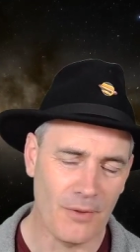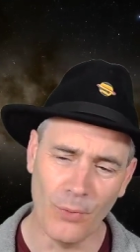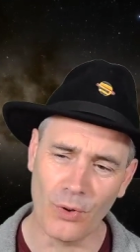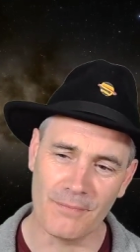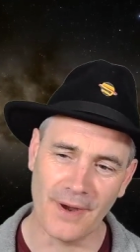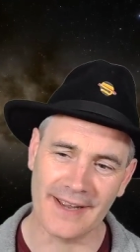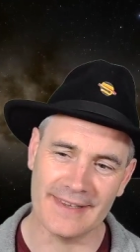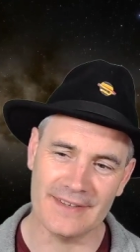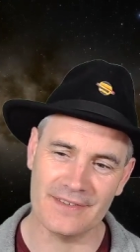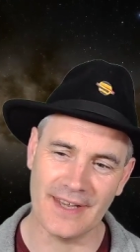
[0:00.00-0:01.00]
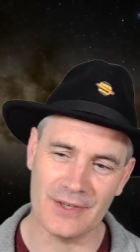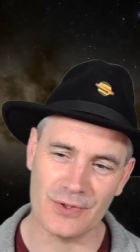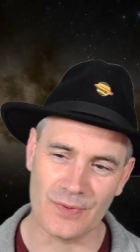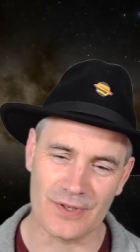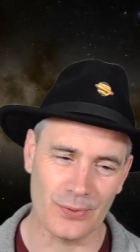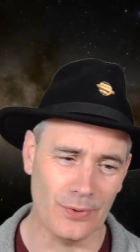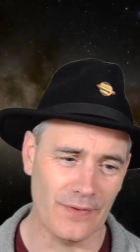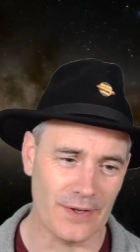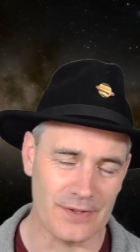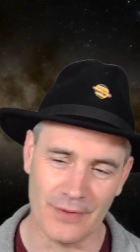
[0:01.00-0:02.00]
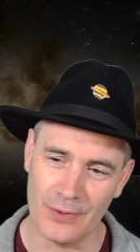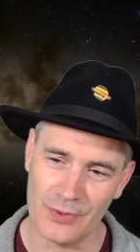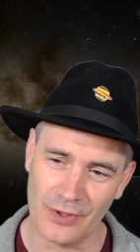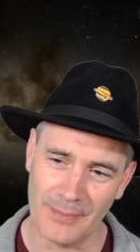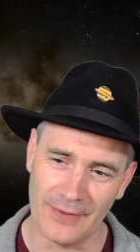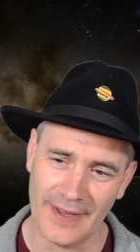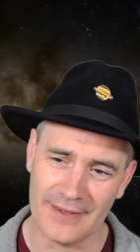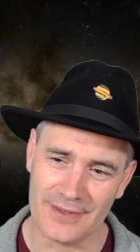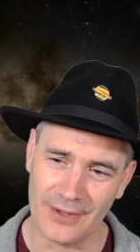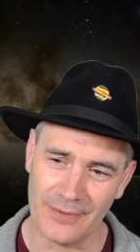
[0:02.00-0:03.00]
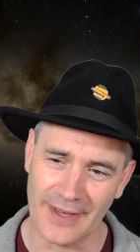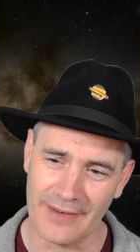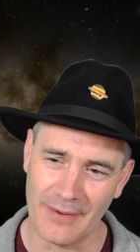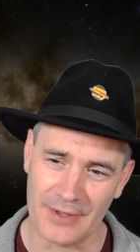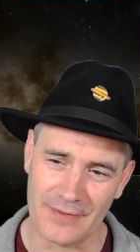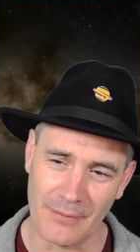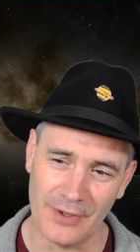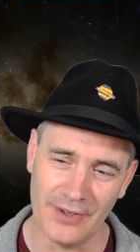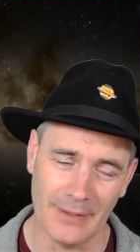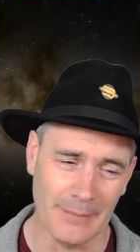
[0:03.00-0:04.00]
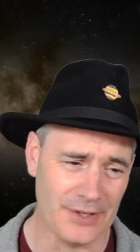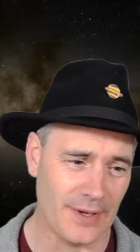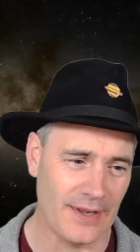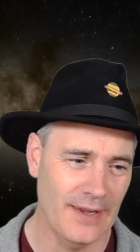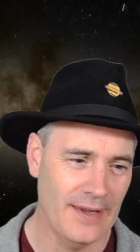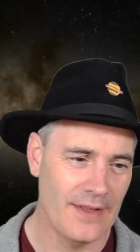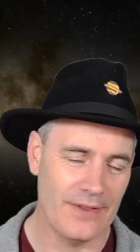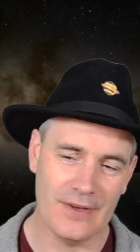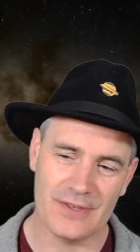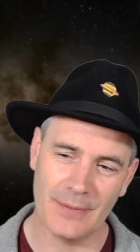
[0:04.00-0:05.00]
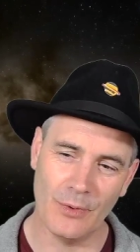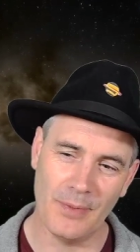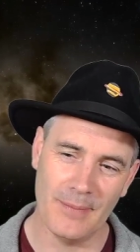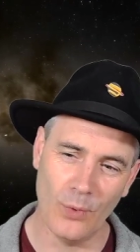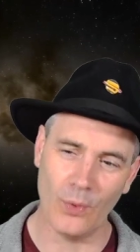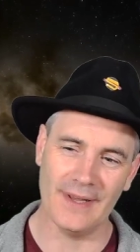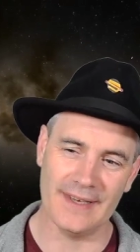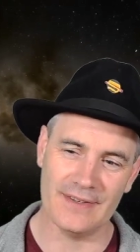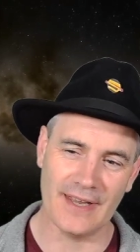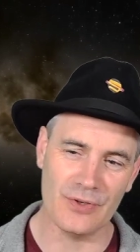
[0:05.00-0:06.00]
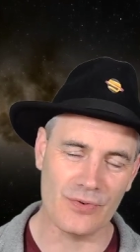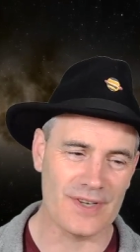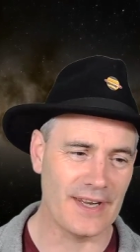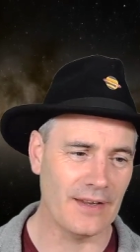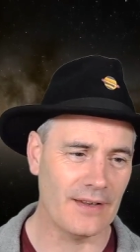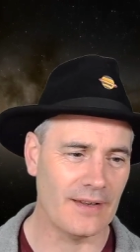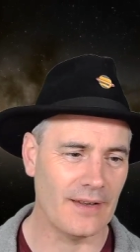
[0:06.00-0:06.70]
more of my Elite Dangerous tour, for those of you who joined me on that. So thank you very much for everybody who turned up last week. Thursday will be more Elite Dangerousing.